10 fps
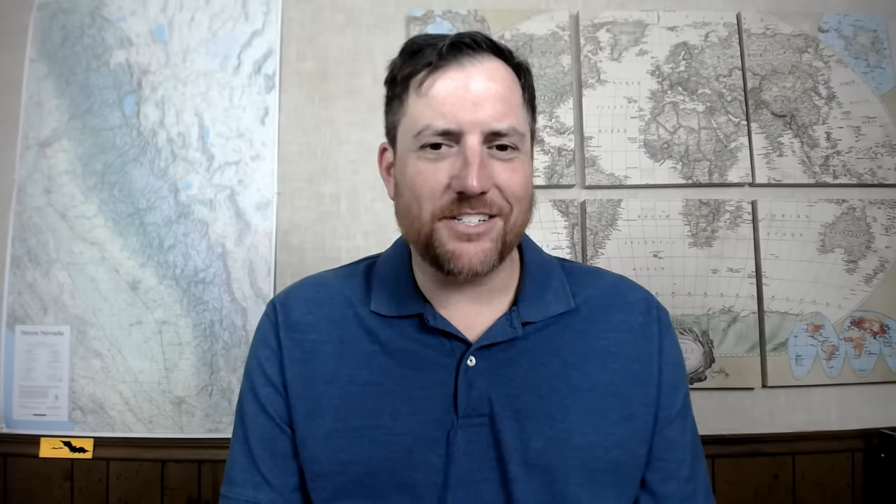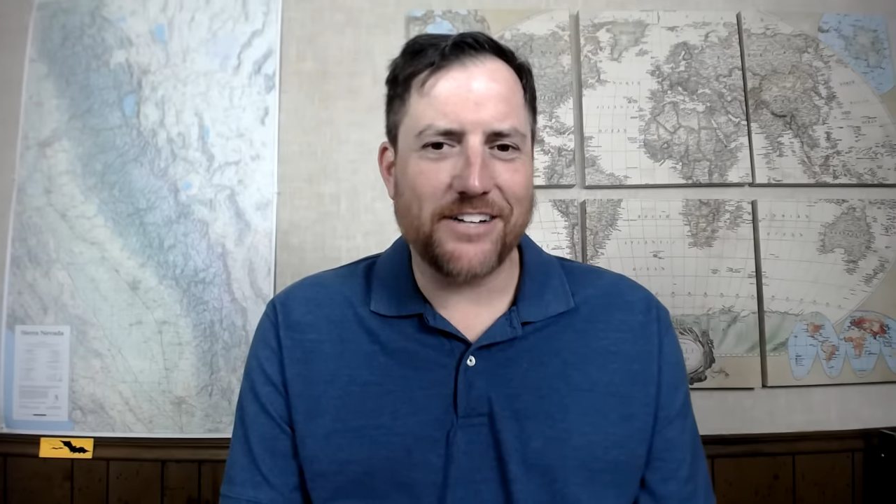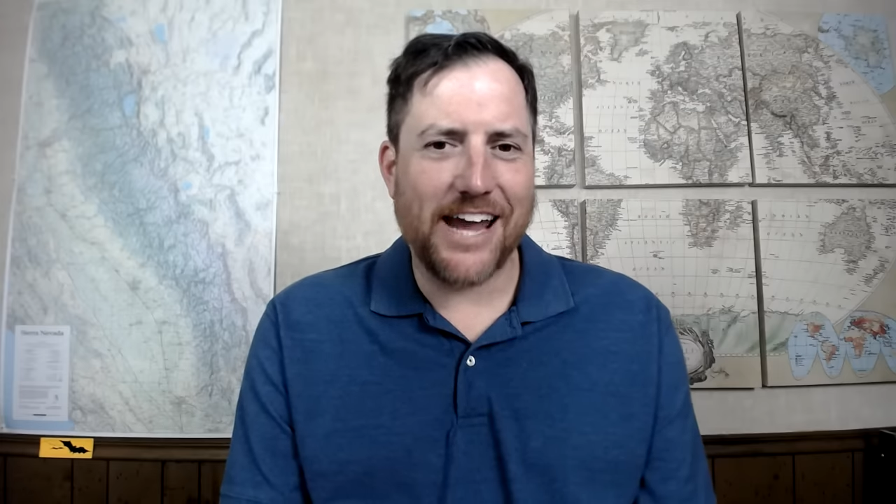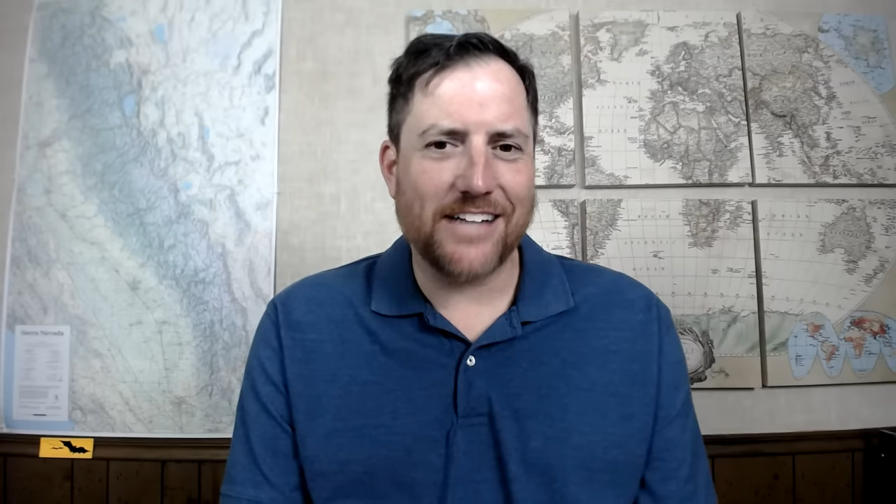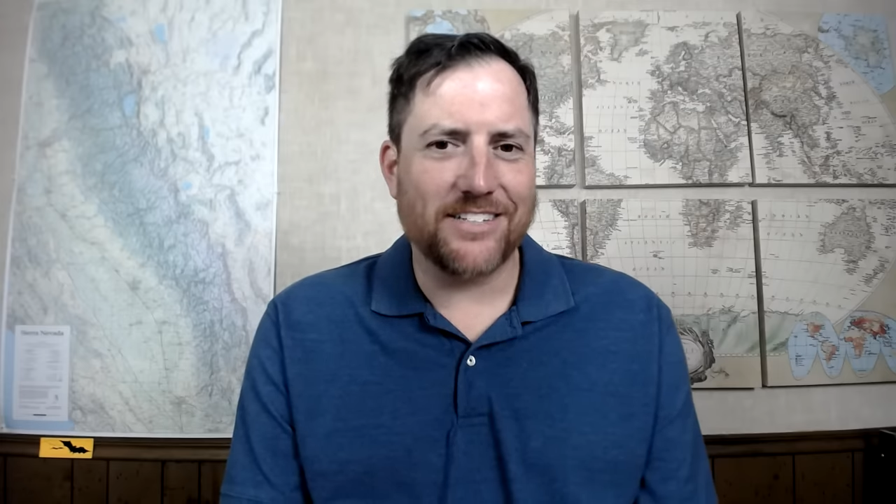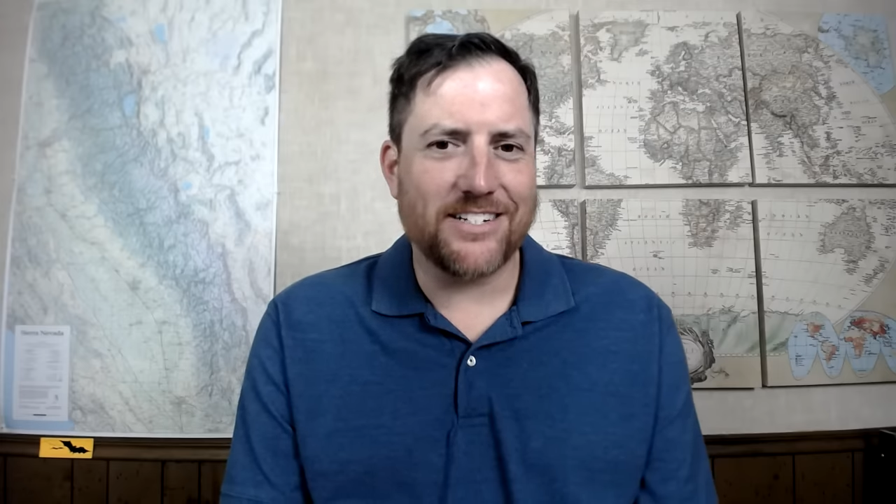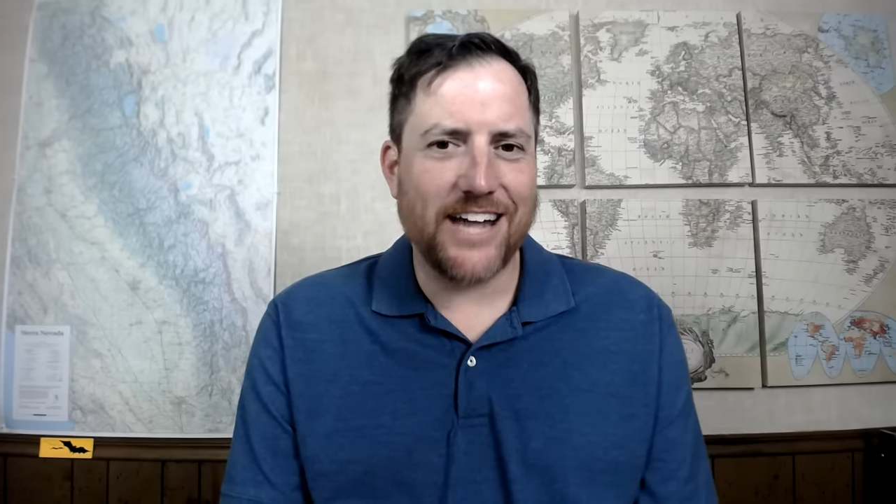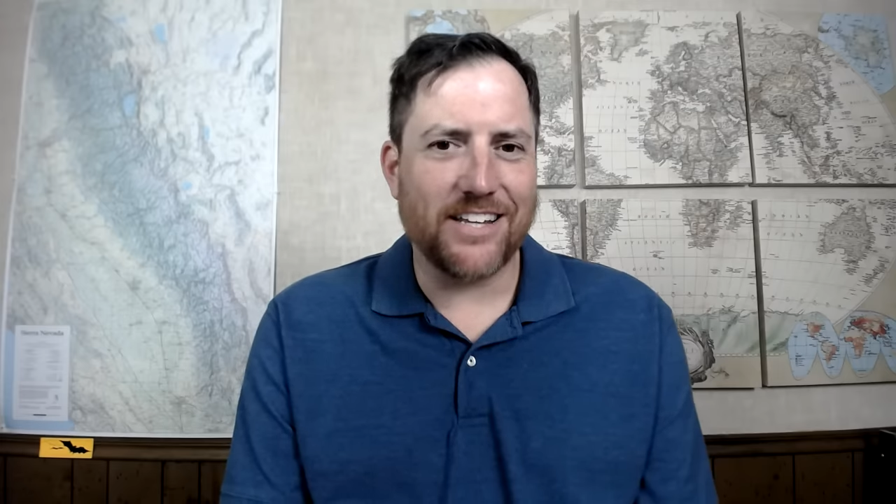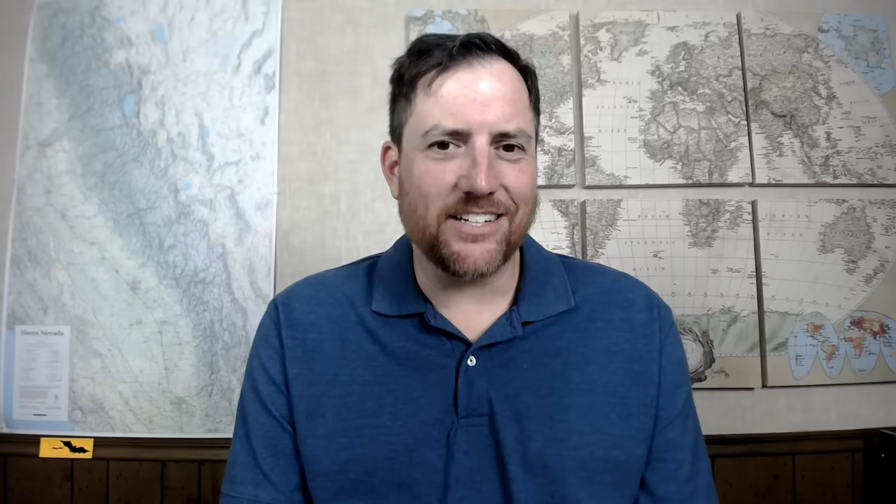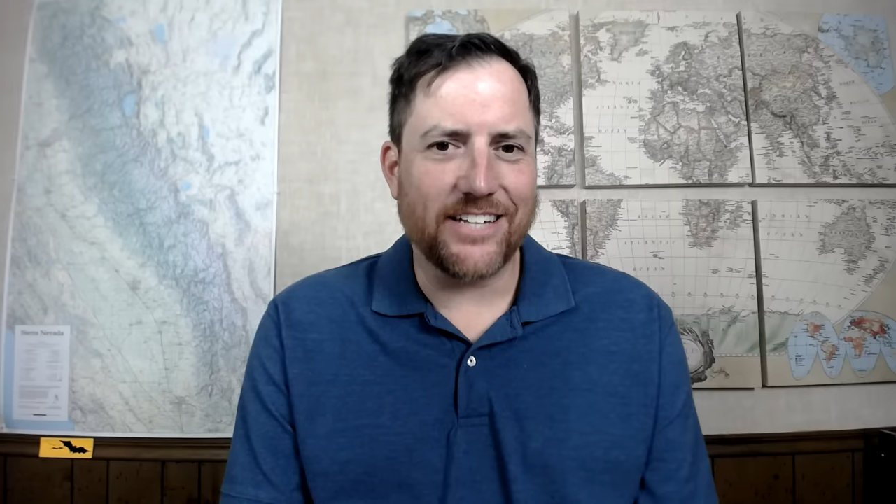because you can't
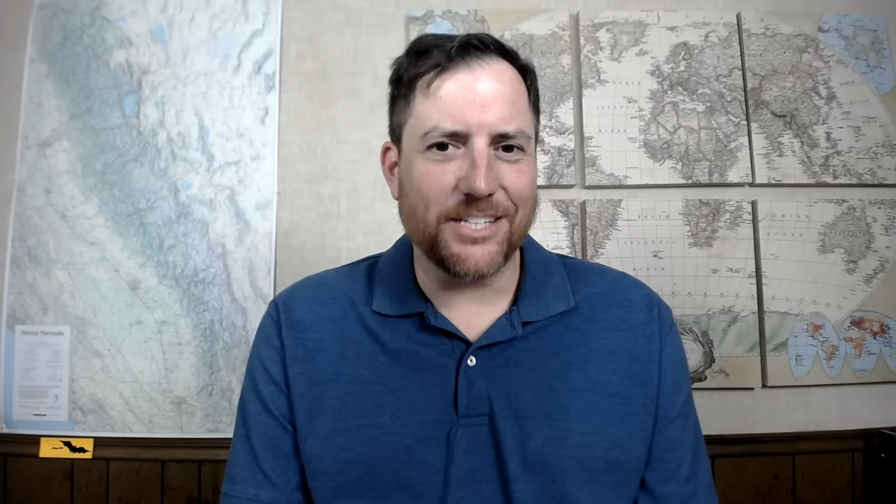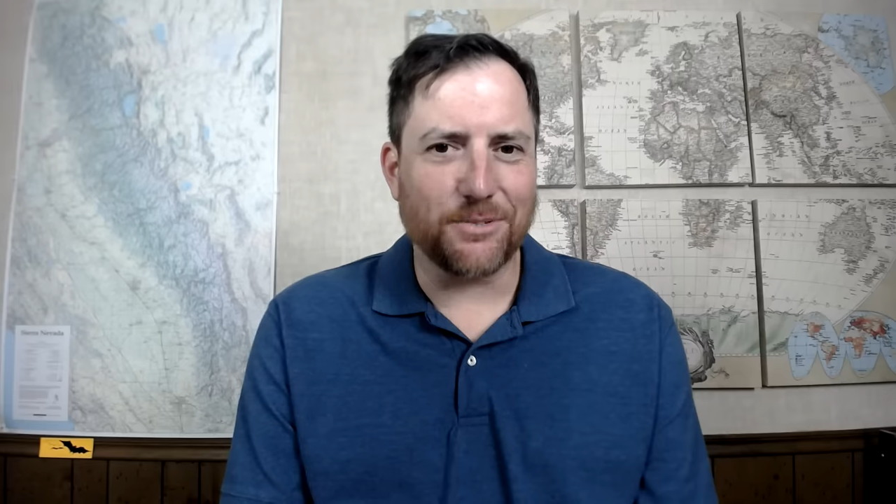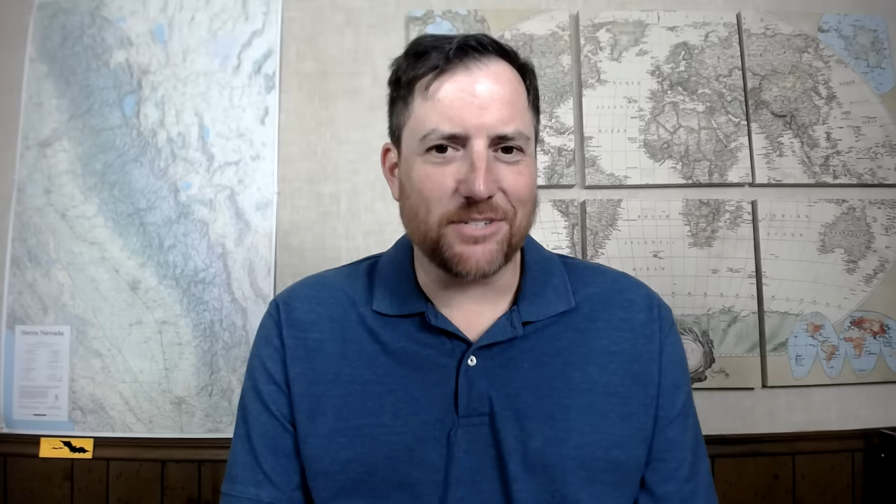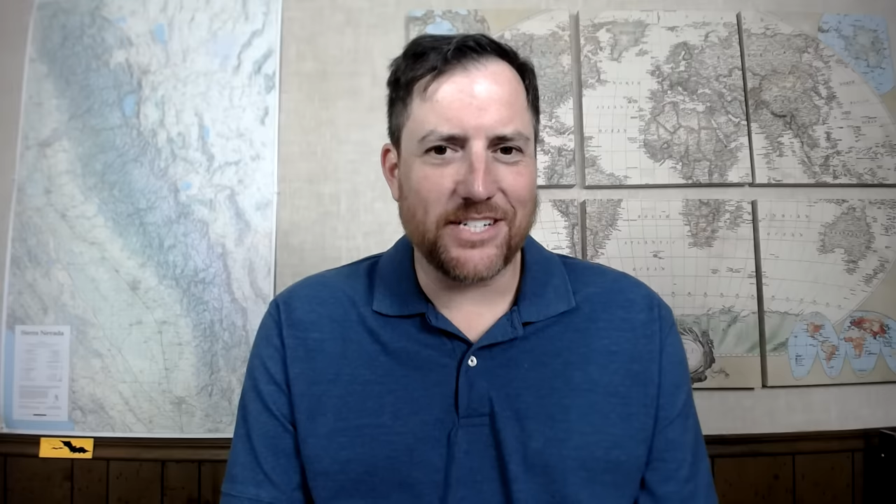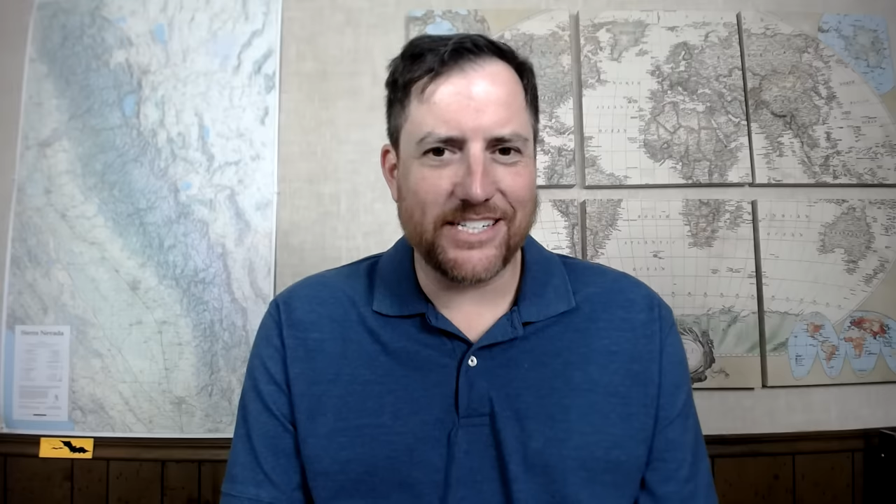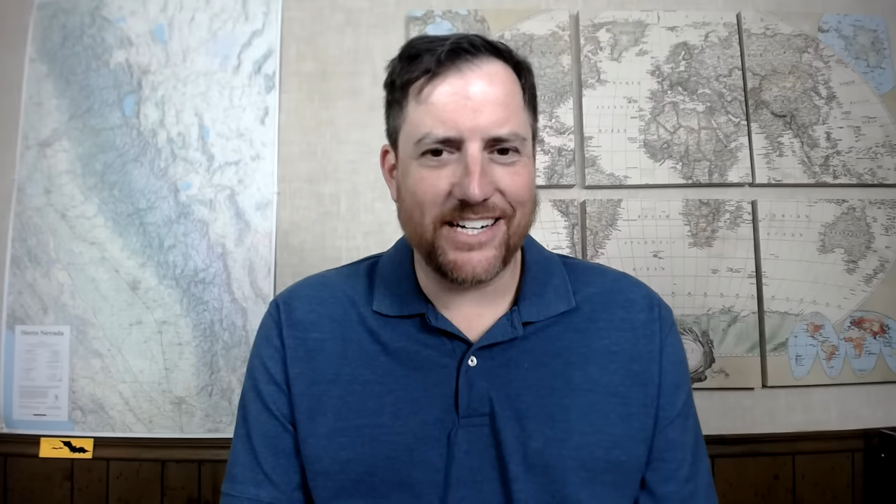just say the central